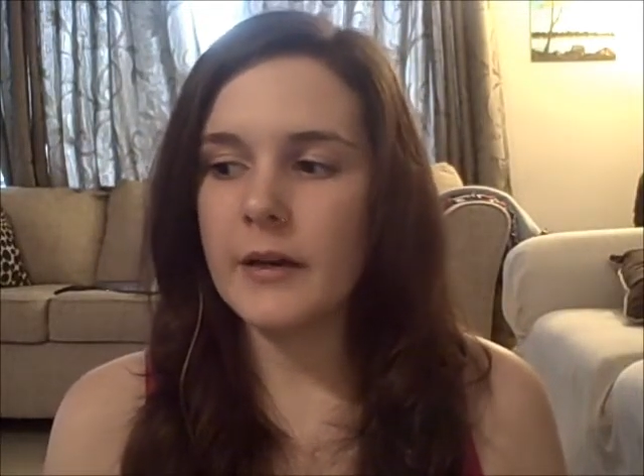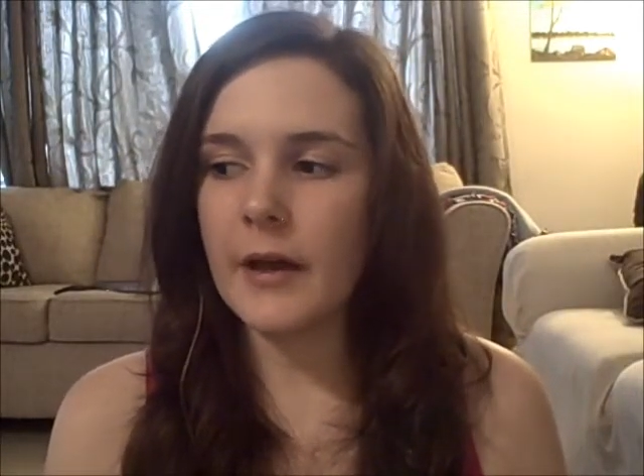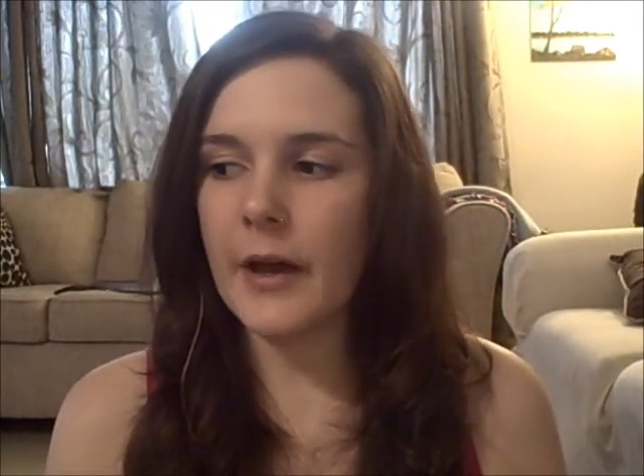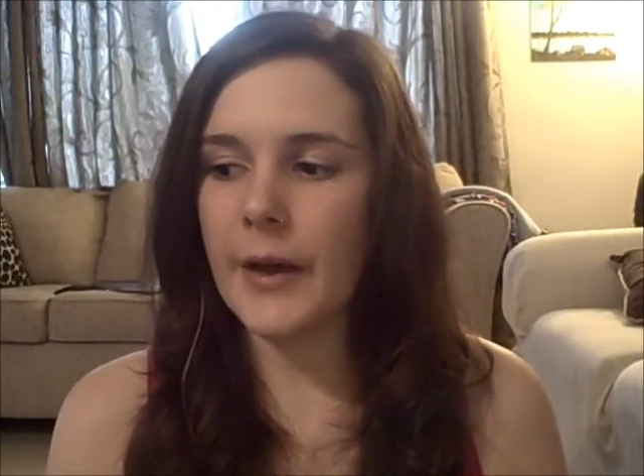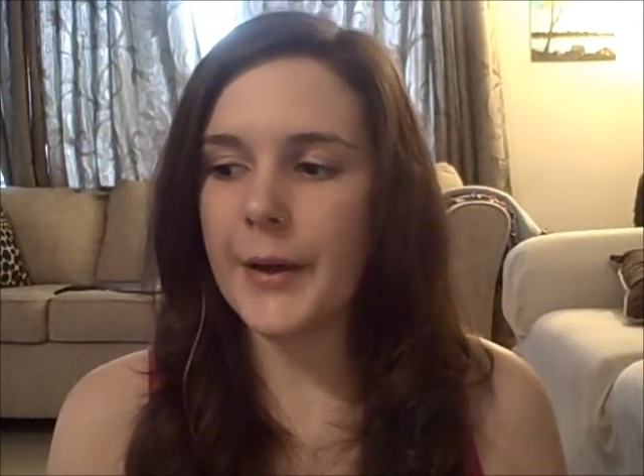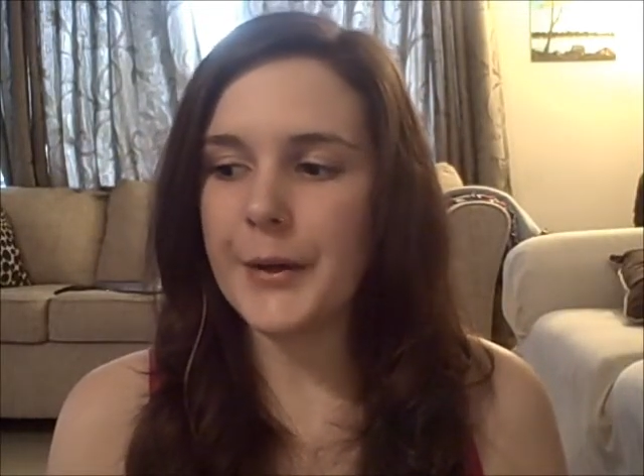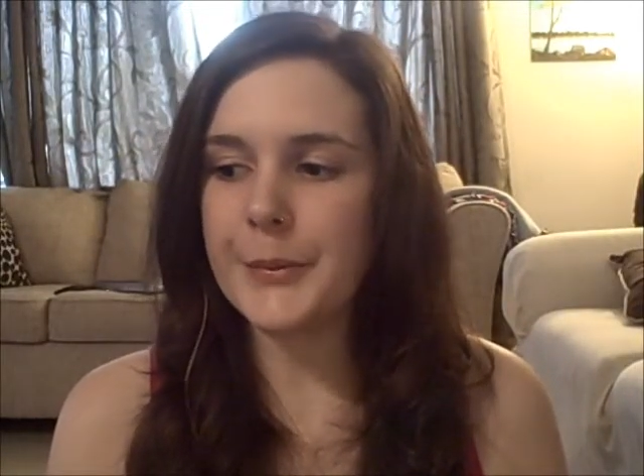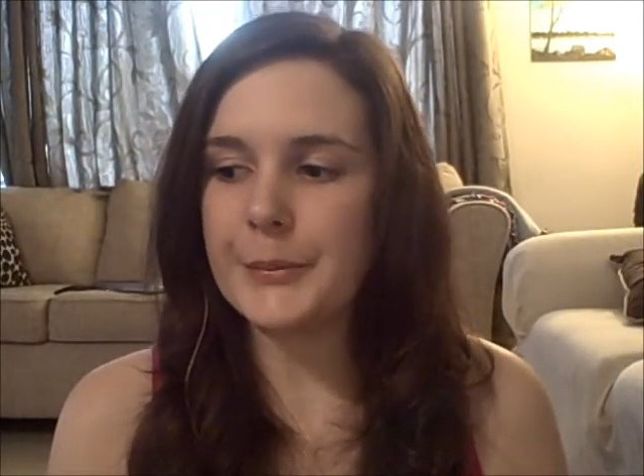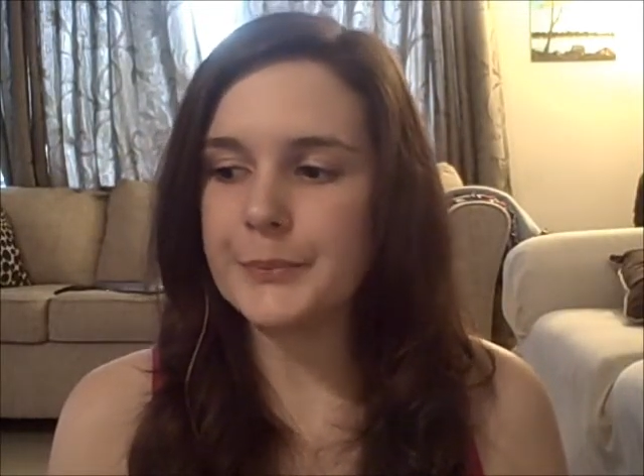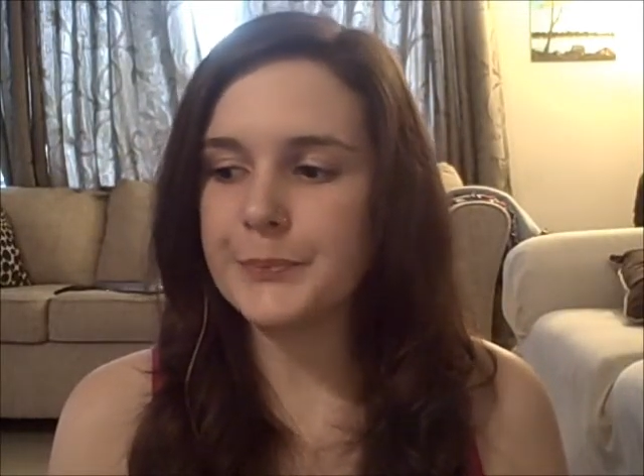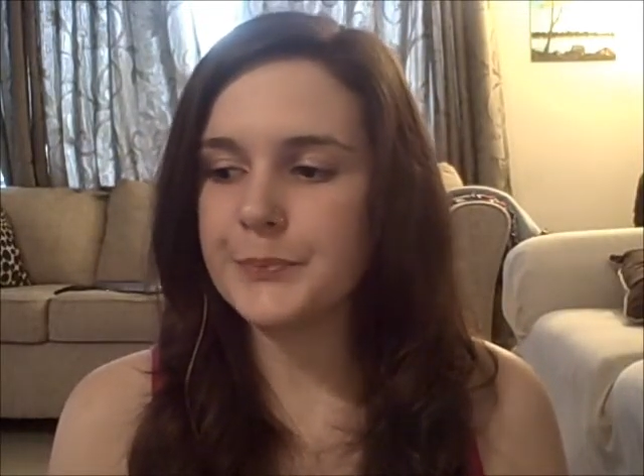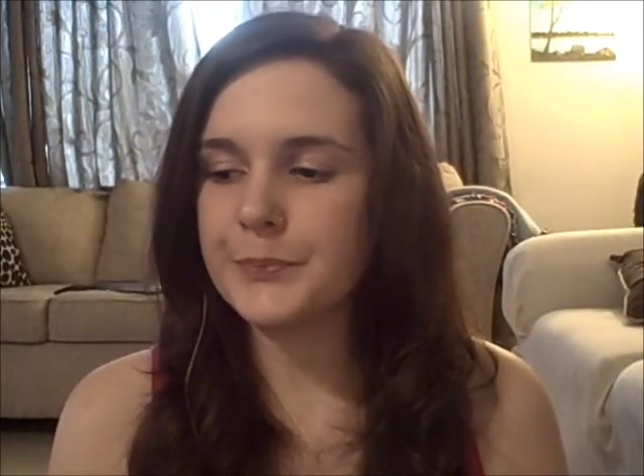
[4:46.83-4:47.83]

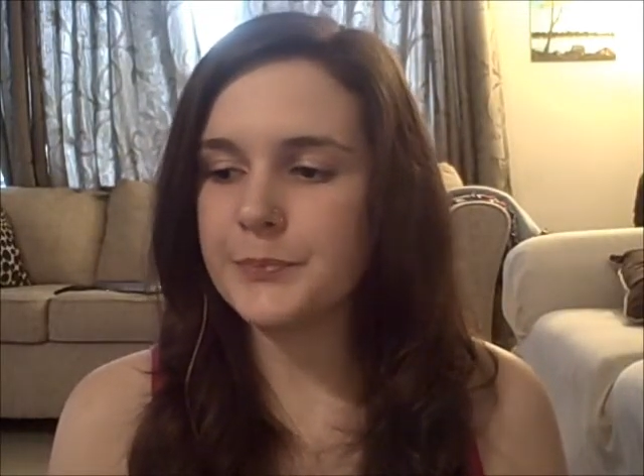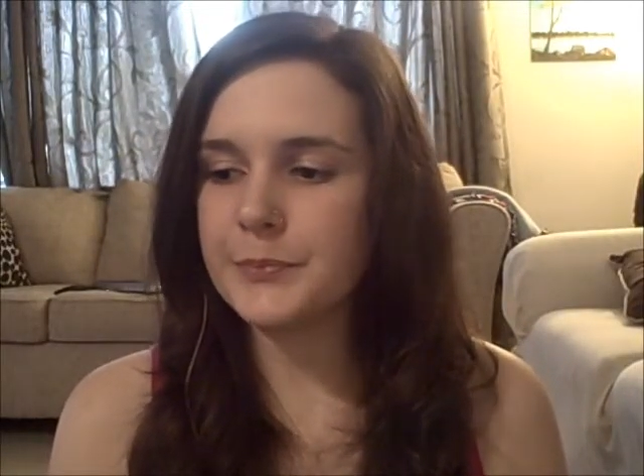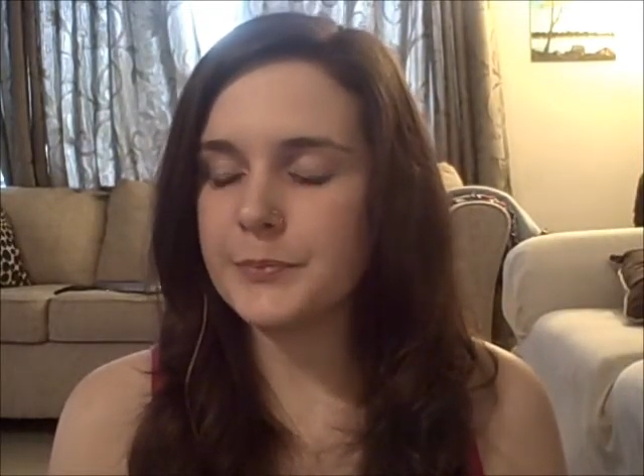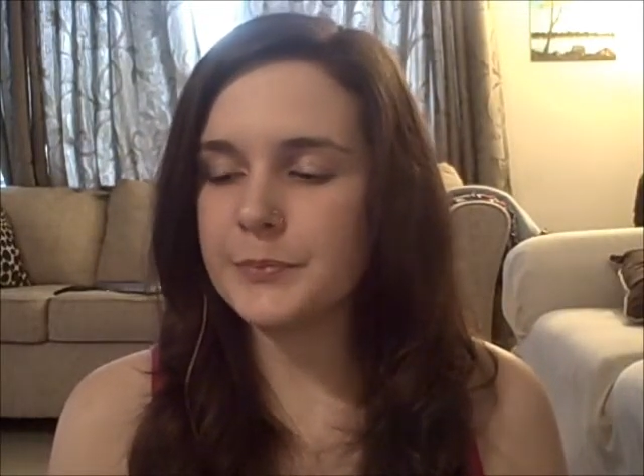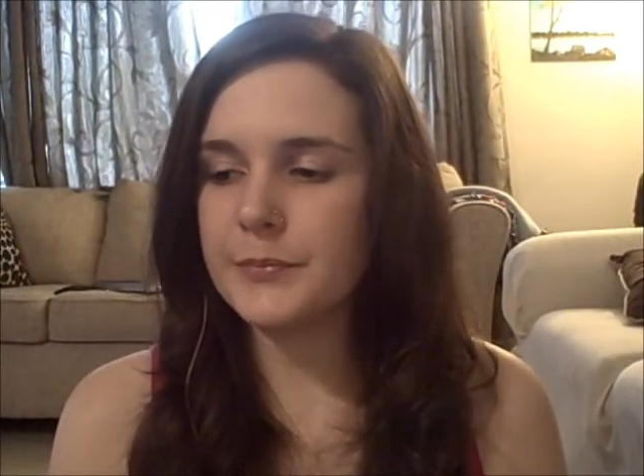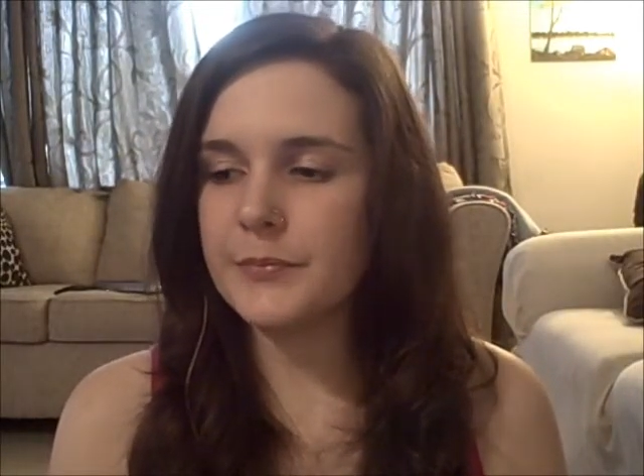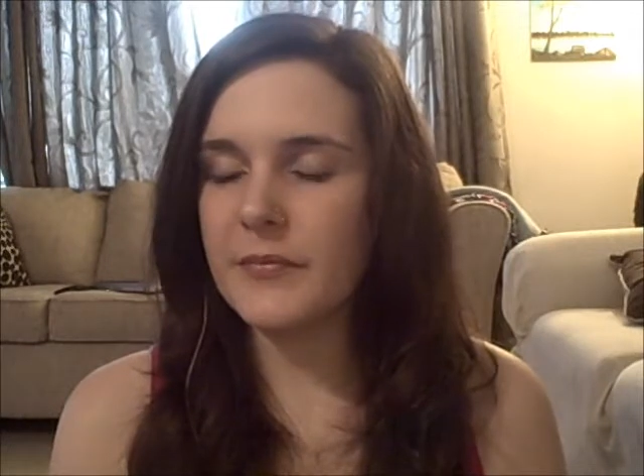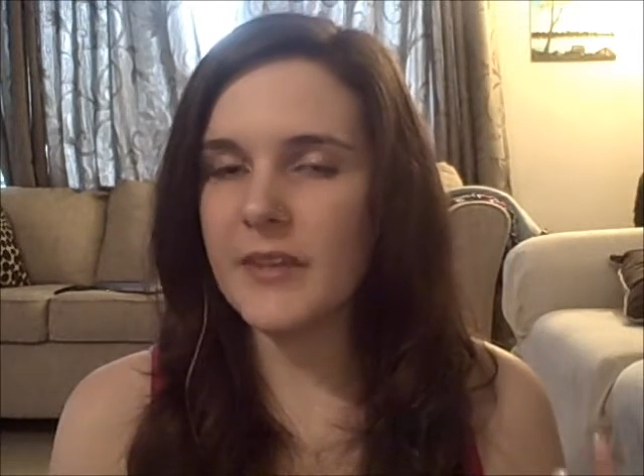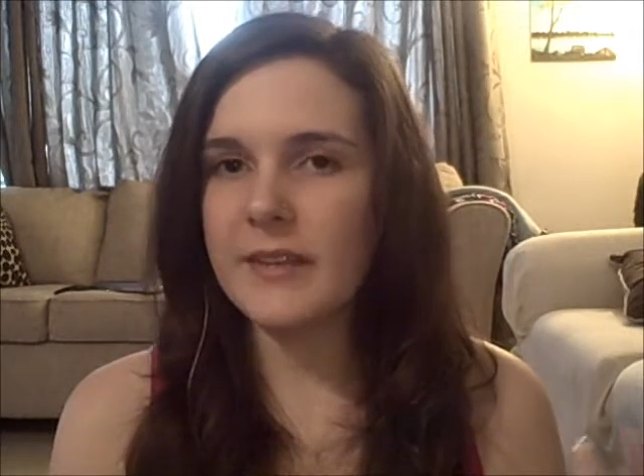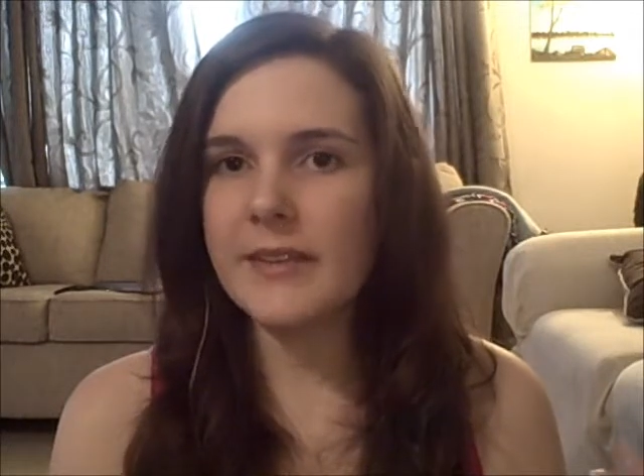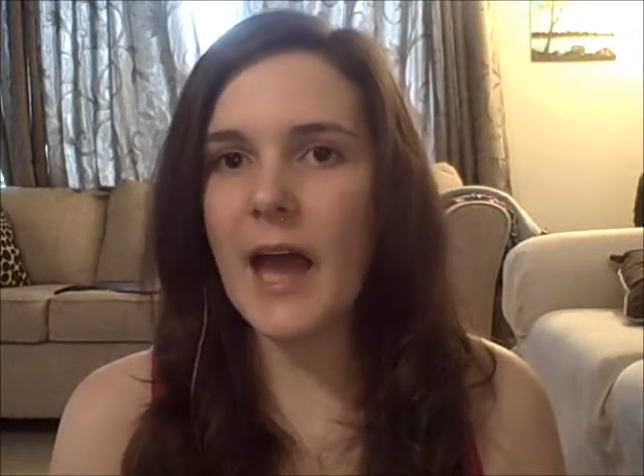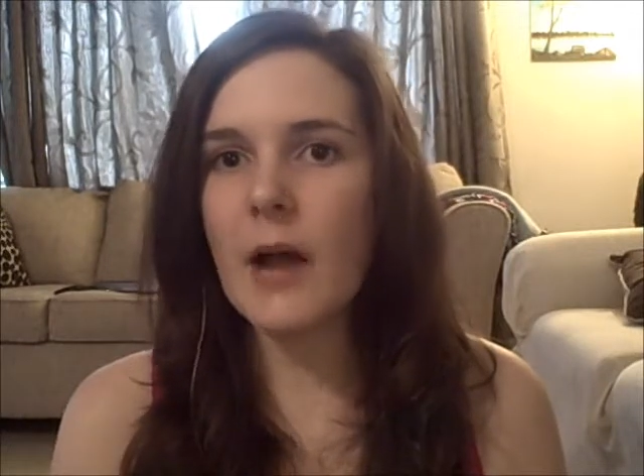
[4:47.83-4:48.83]

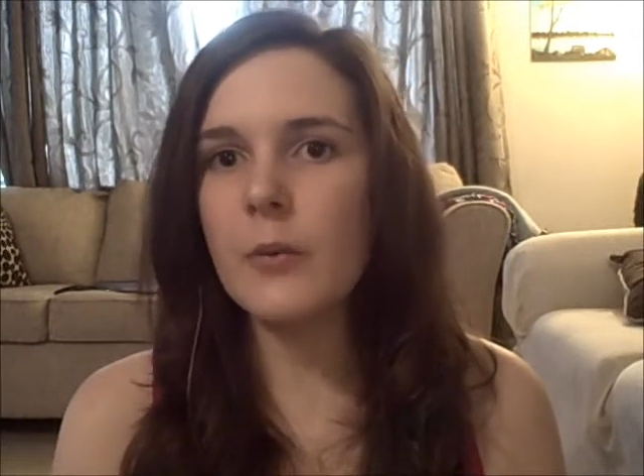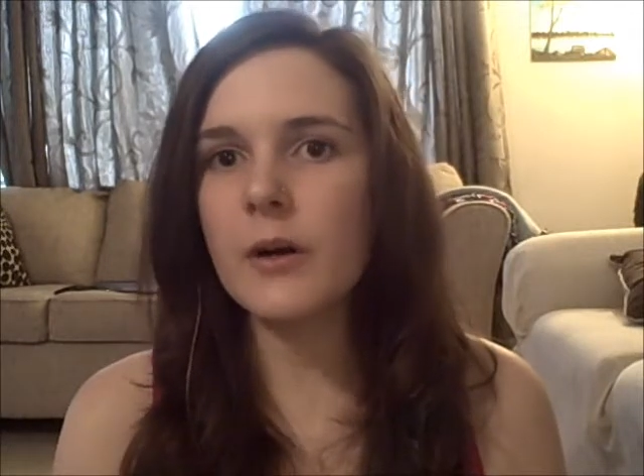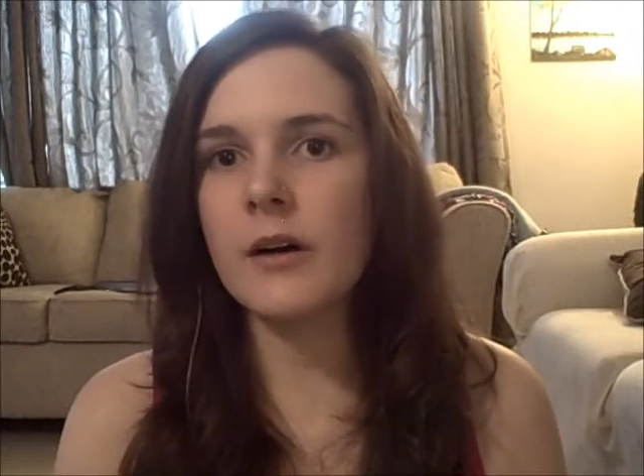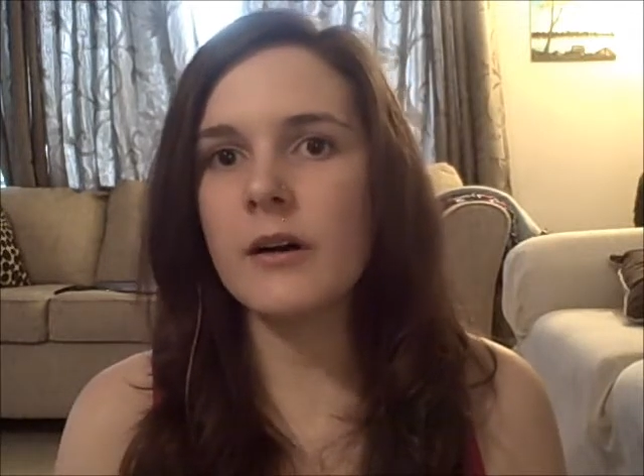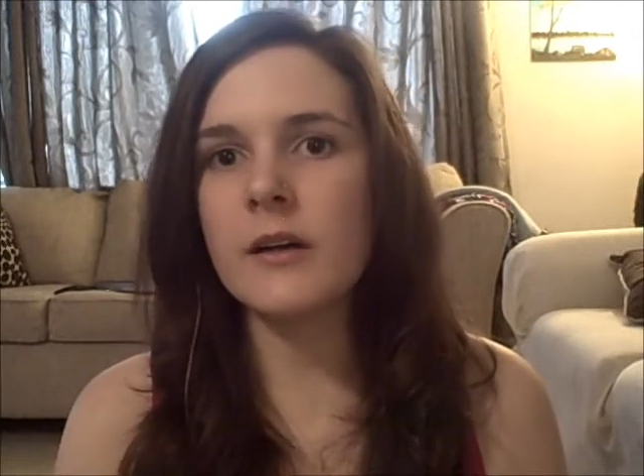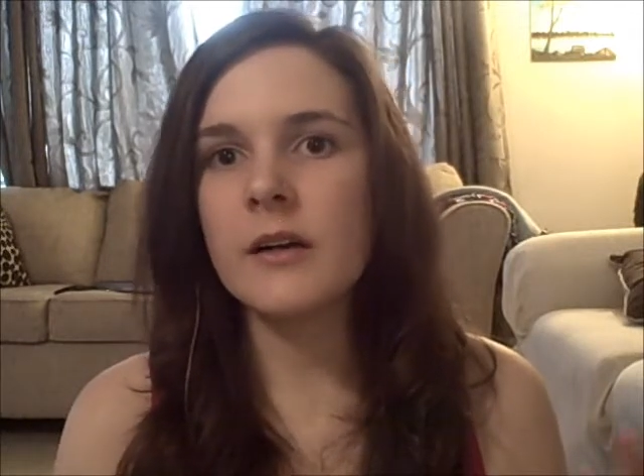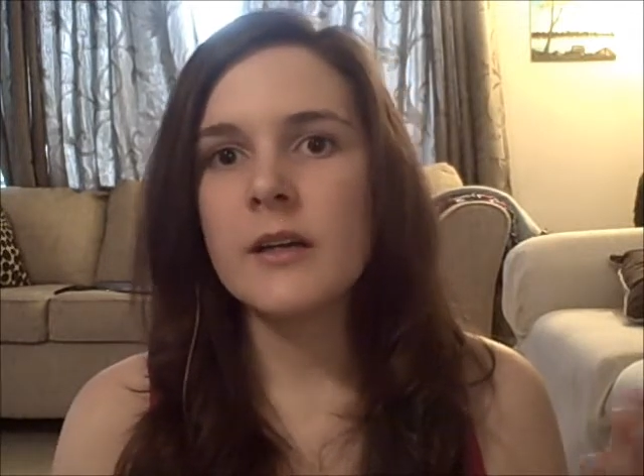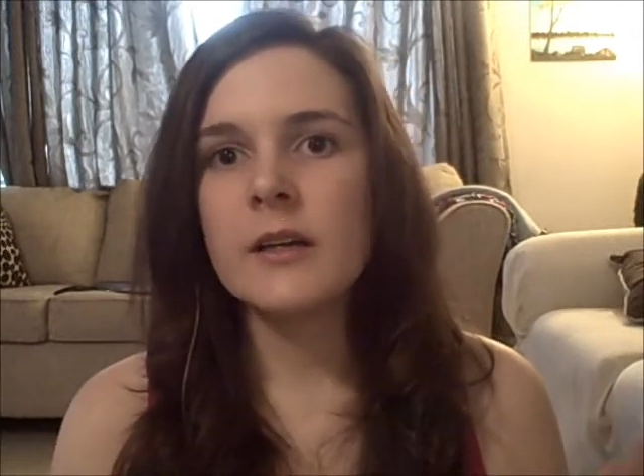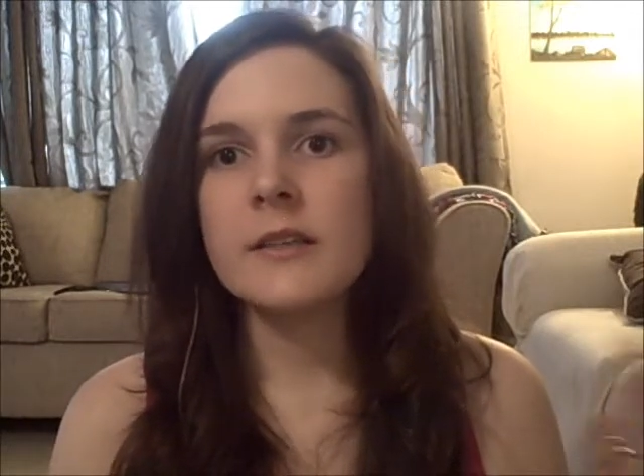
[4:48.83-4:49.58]
that will